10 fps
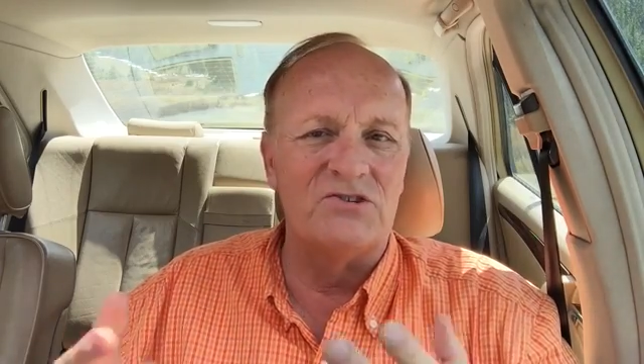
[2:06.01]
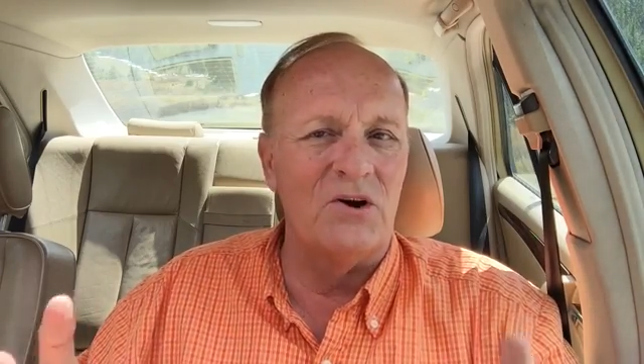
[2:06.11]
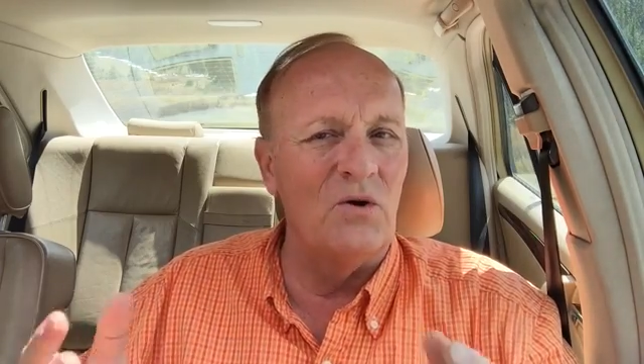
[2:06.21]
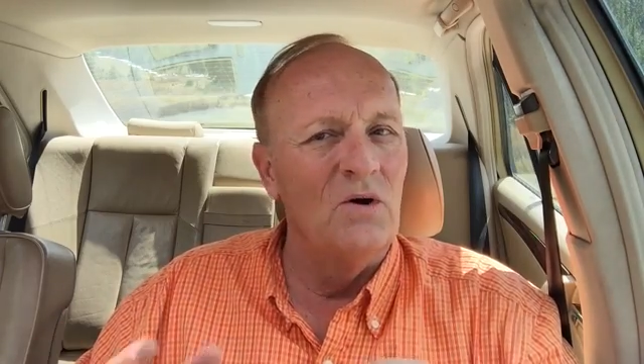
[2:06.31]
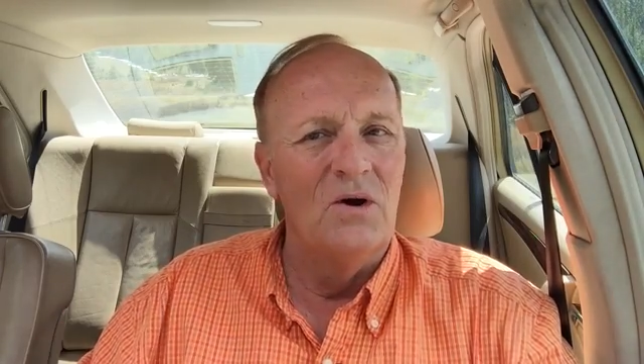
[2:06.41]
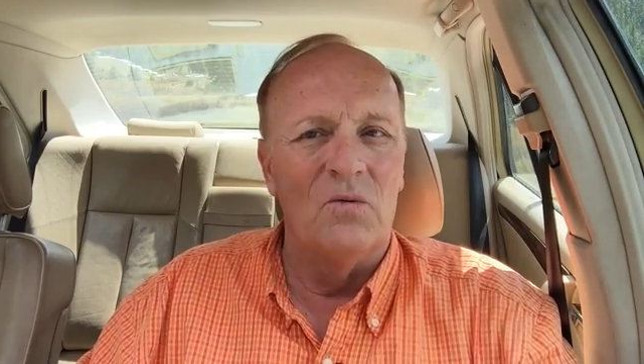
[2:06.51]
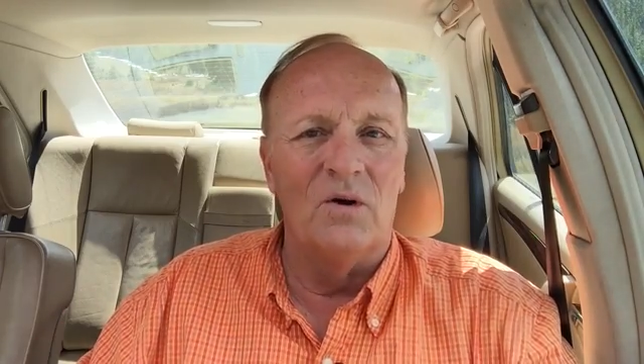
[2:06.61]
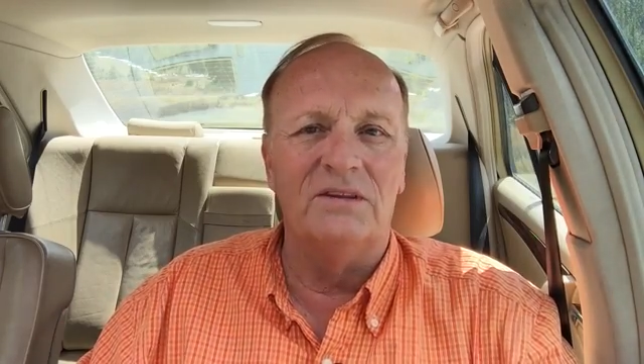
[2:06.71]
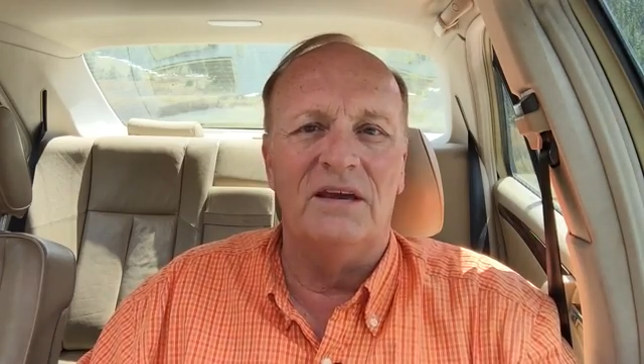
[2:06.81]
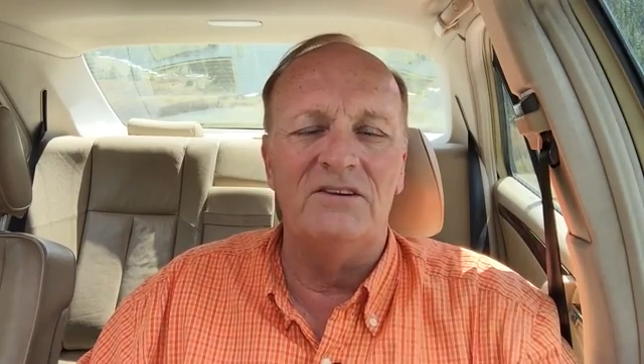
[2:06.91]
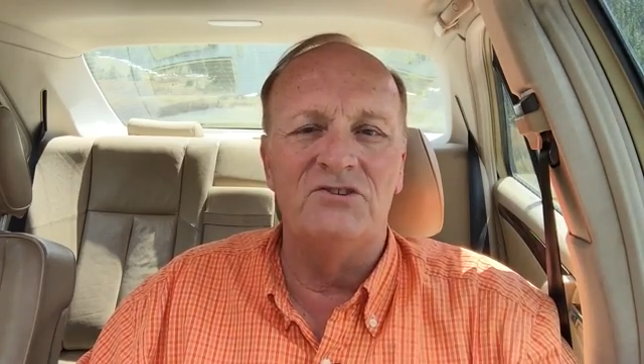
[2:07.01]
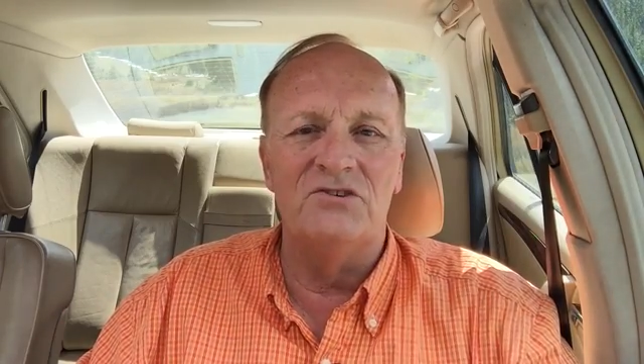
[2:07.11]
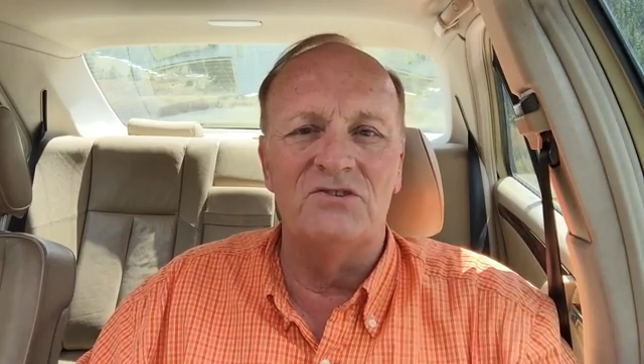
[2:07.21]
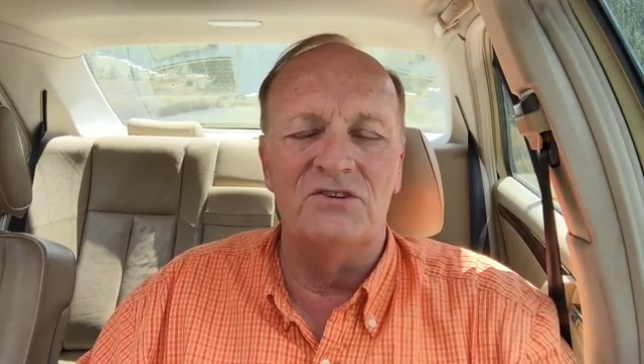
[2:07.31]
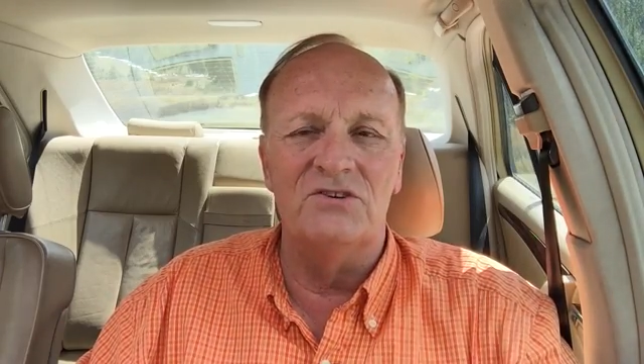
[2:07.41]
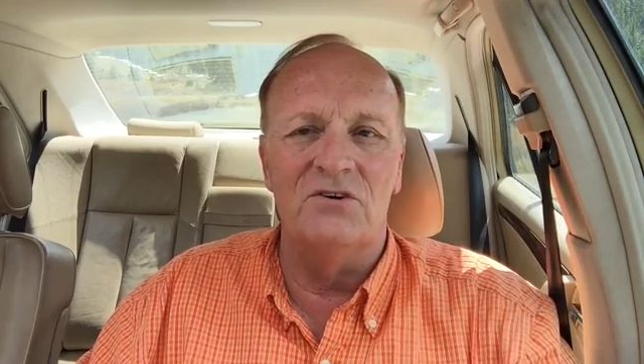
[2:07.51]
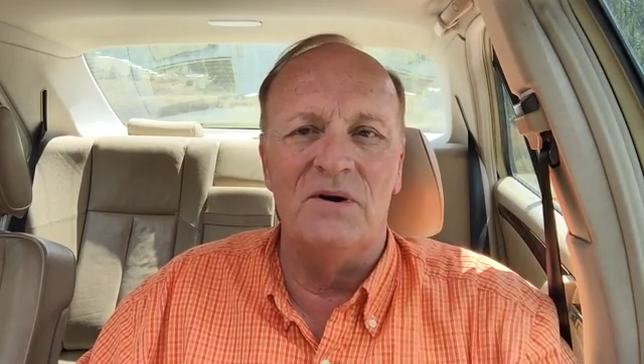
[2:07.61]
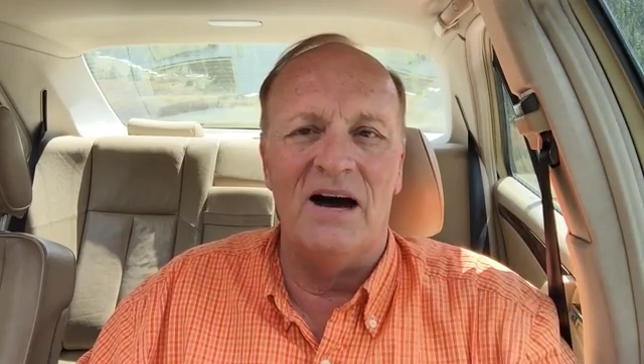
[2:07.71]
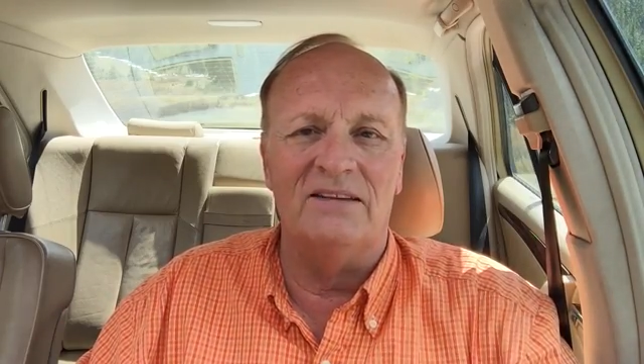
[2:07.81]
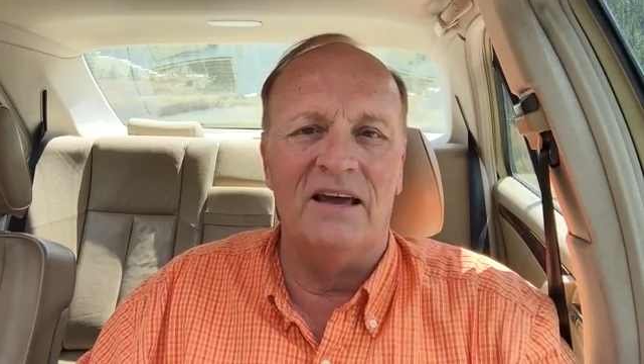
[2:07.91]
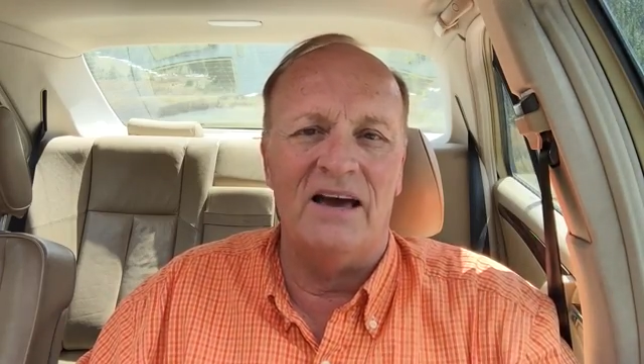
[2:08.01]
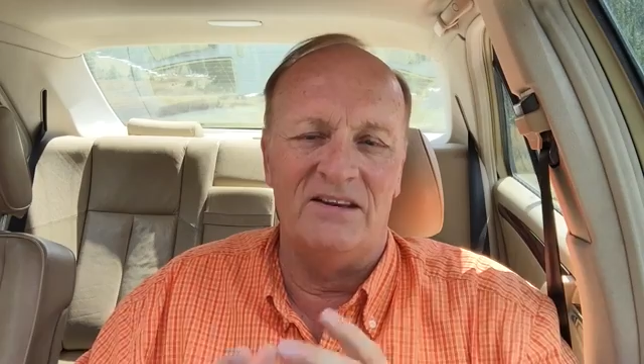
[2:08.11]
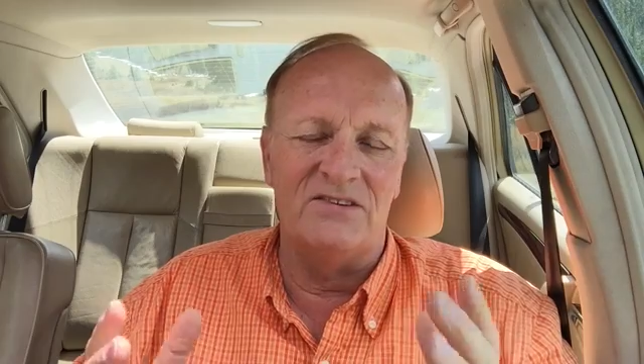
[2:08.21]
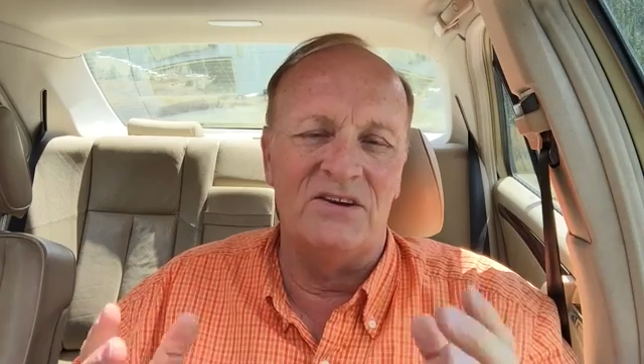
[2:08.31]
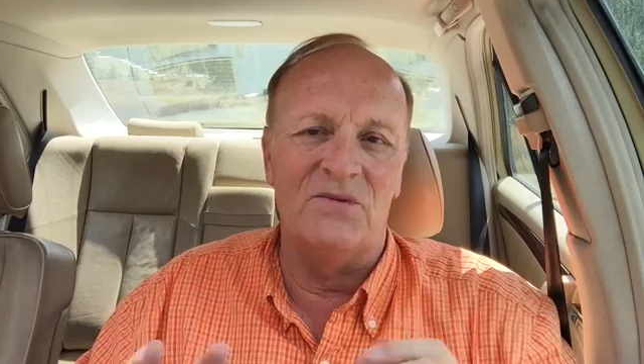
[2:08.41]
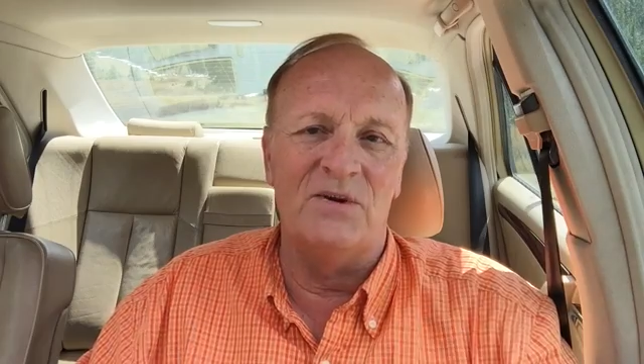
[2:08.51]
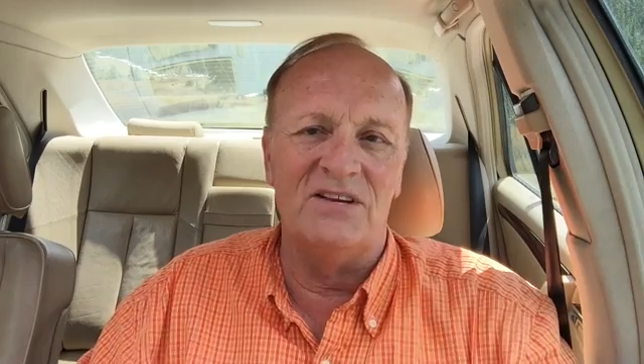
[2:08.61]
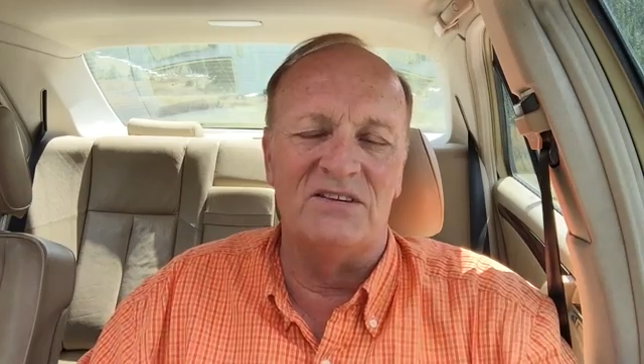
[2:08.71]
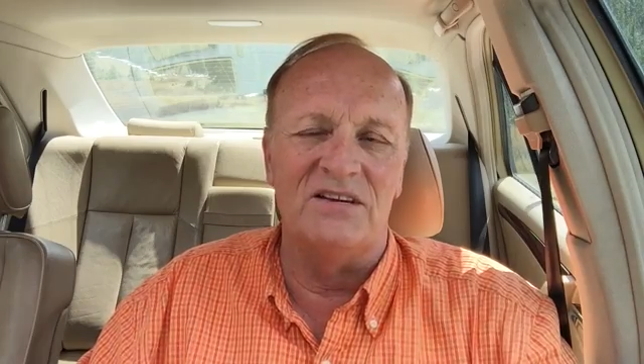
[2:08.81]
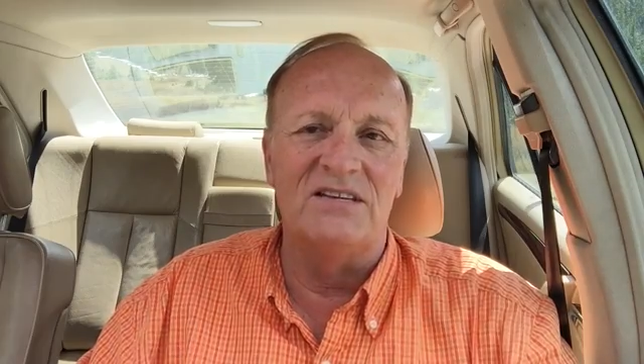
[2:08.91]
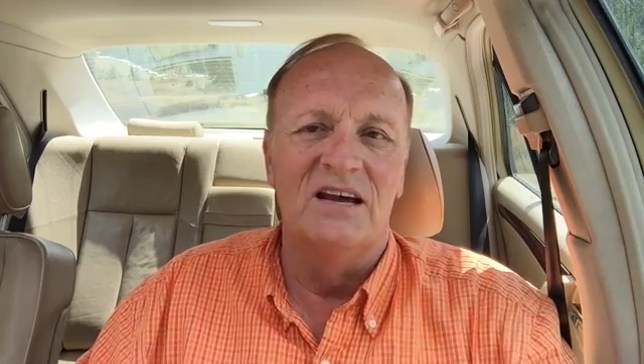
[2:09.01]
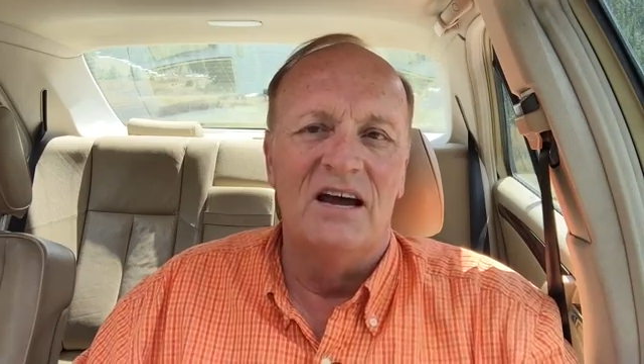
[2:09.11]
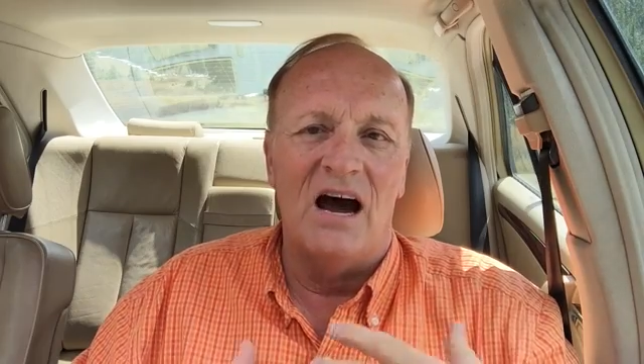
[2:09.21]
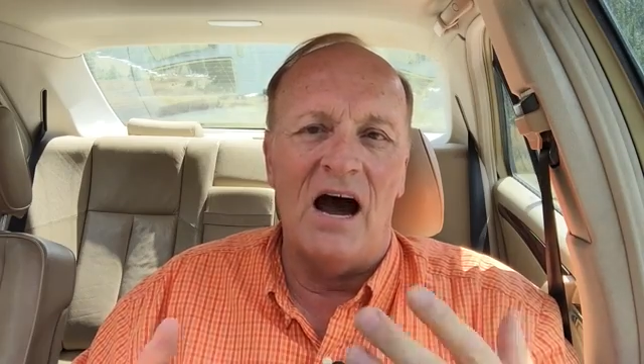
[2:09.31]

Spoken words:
so what they choose to do about that is their business.